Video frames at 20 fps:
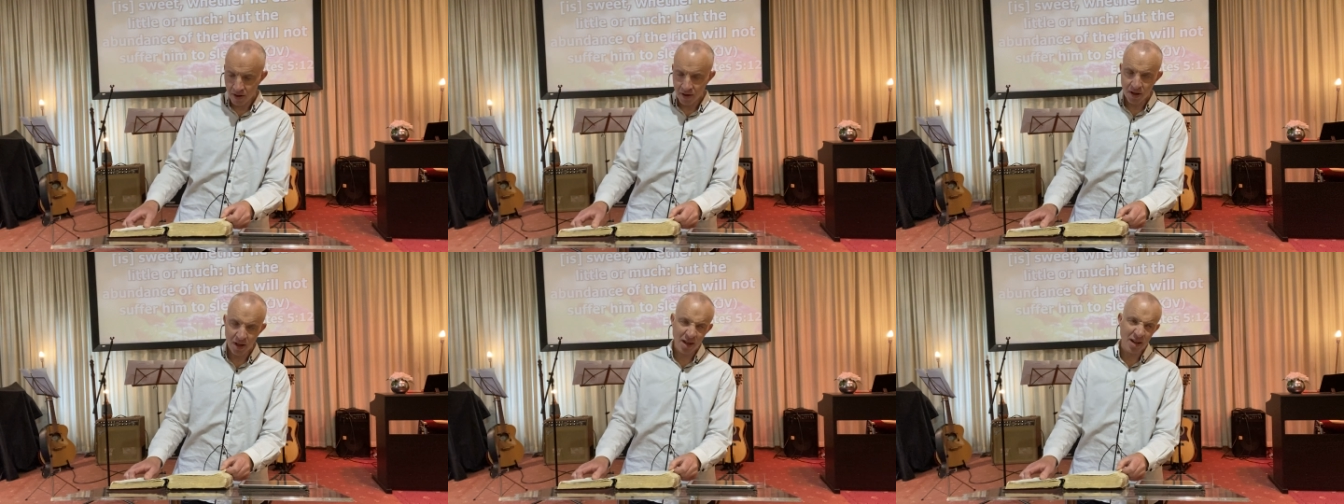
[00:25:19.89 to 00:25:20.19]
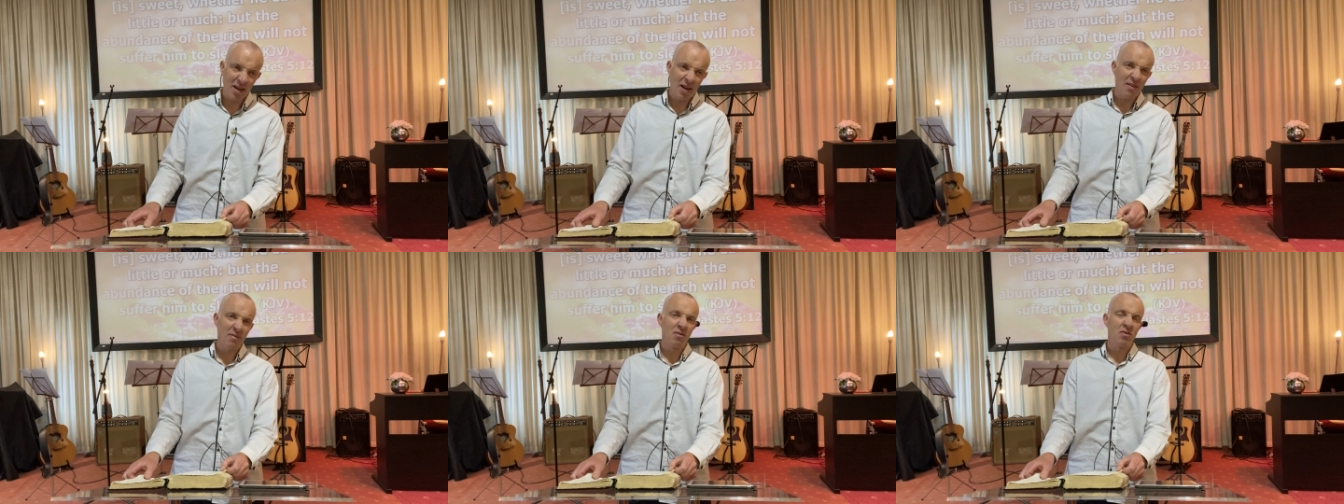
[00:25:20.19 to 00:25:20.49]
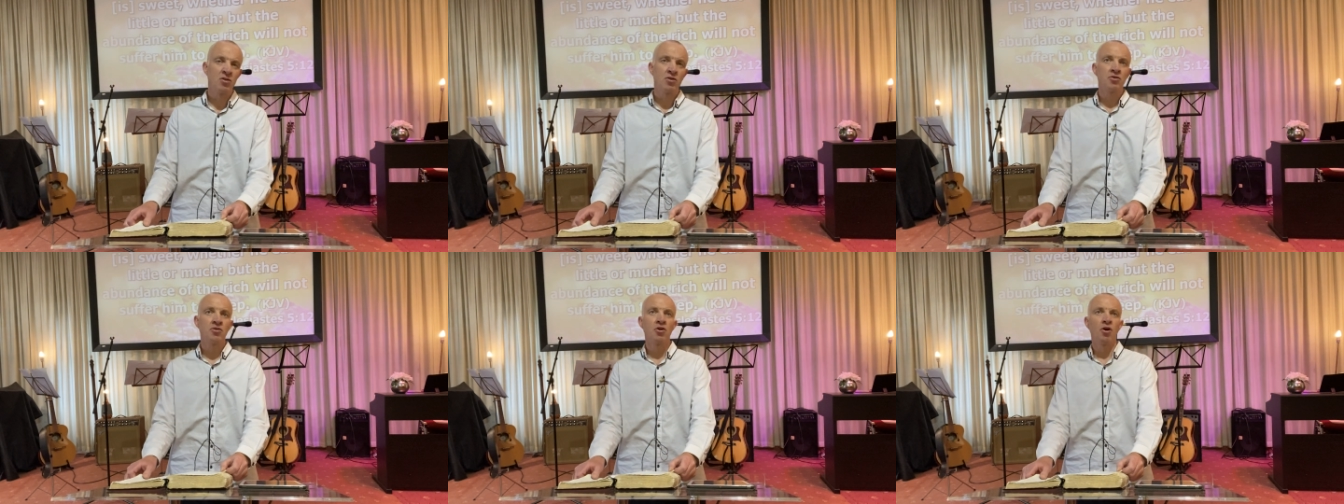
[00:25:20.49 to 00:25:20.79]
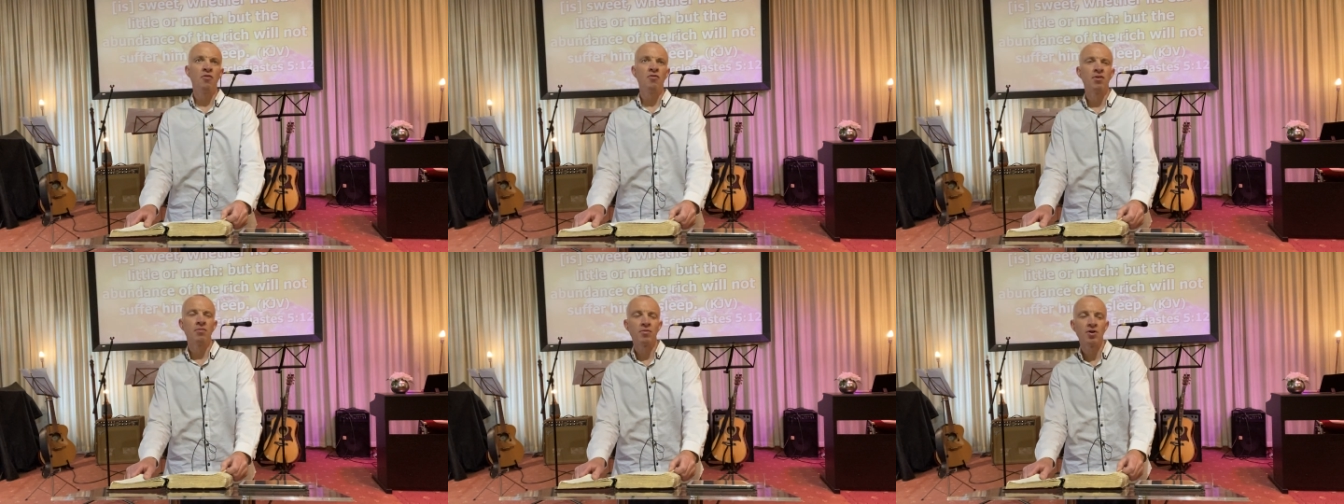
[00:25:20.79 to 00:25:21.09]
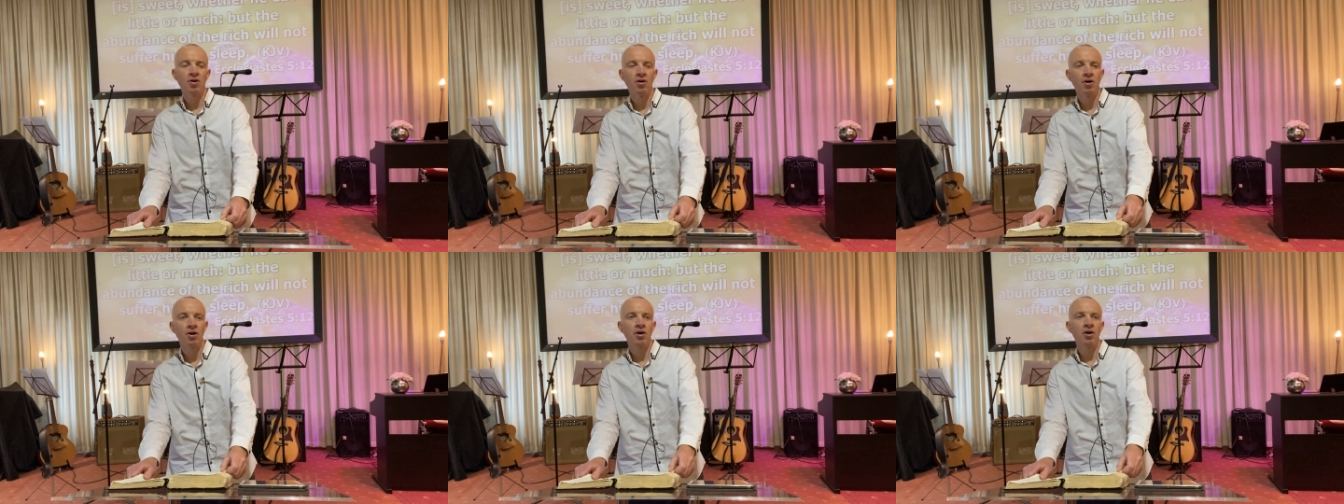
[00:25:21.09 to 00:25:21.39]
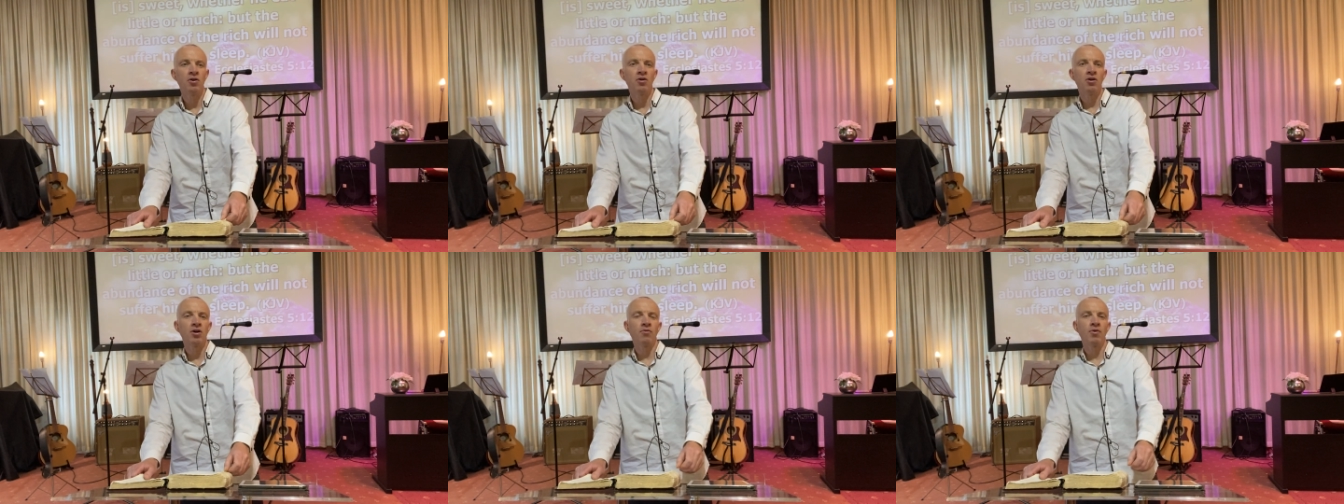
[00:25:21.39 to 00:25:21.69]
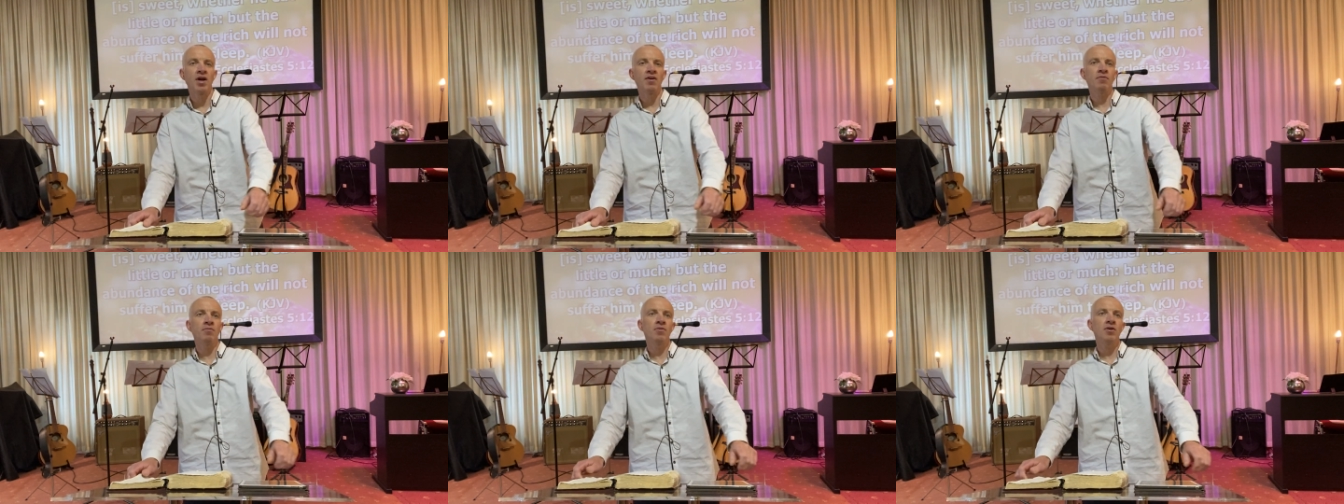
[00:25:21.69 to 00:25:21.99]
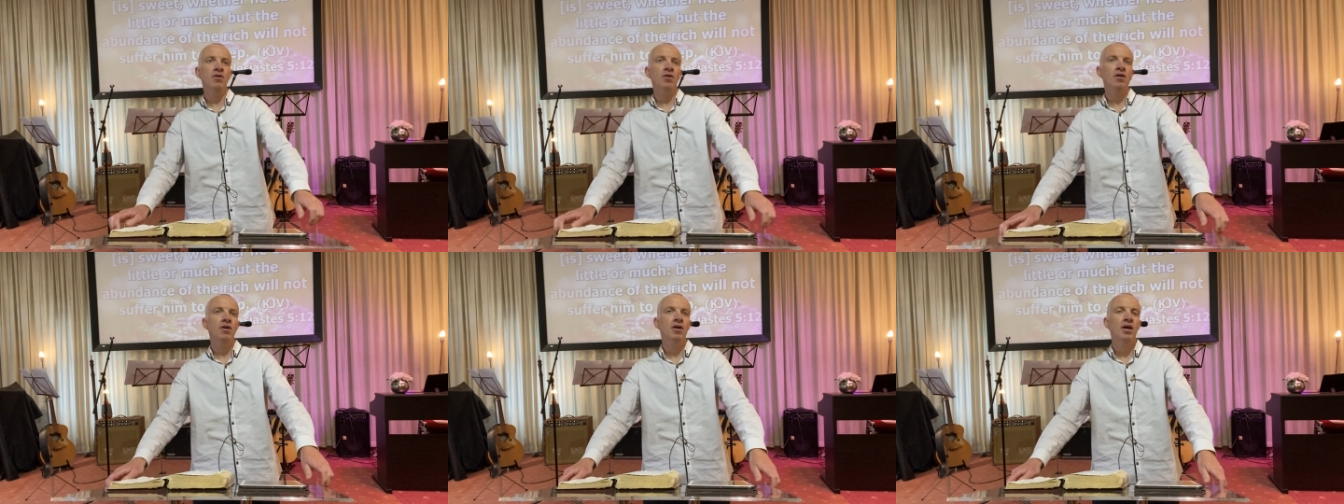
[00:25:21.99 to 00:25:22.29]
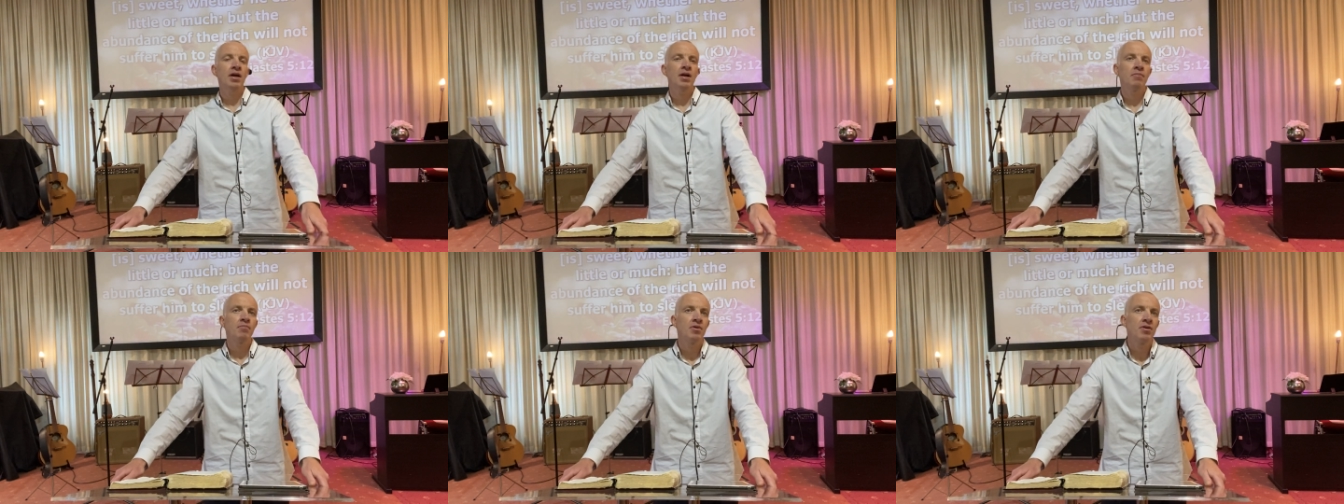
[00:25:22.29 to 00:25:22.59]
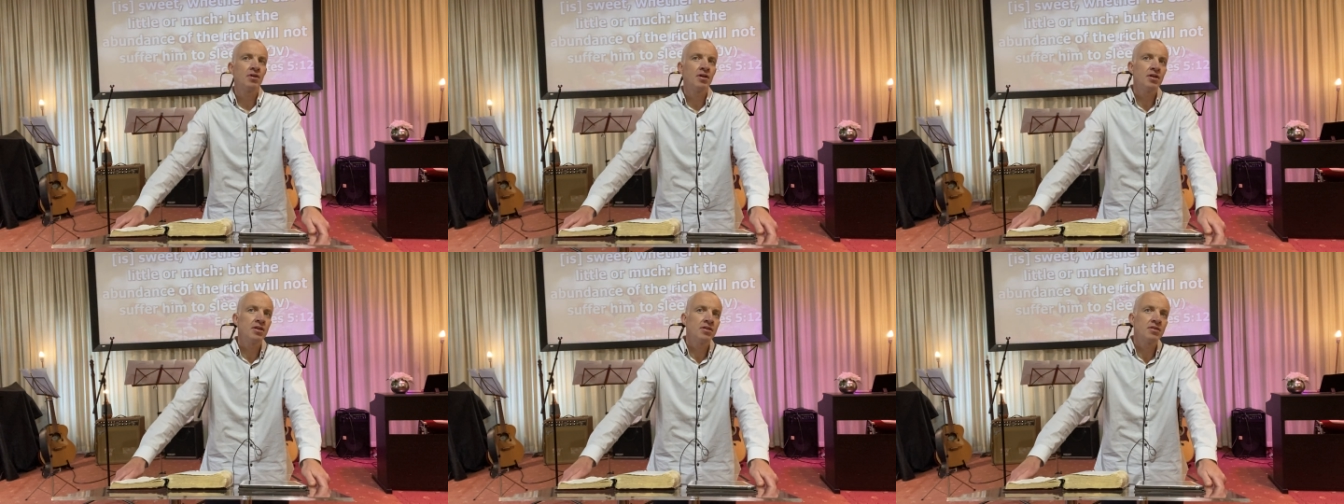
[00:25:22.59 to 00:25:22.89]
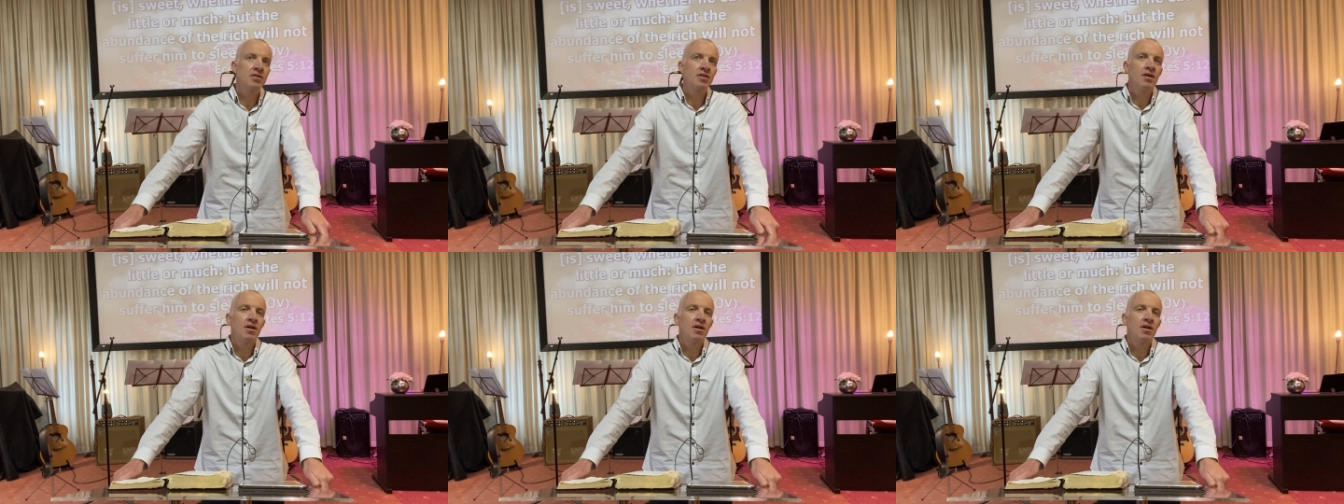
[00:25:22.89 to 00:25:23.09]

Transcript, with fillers: Like, I hadn't turned from God or turned away from God or anything, but you just,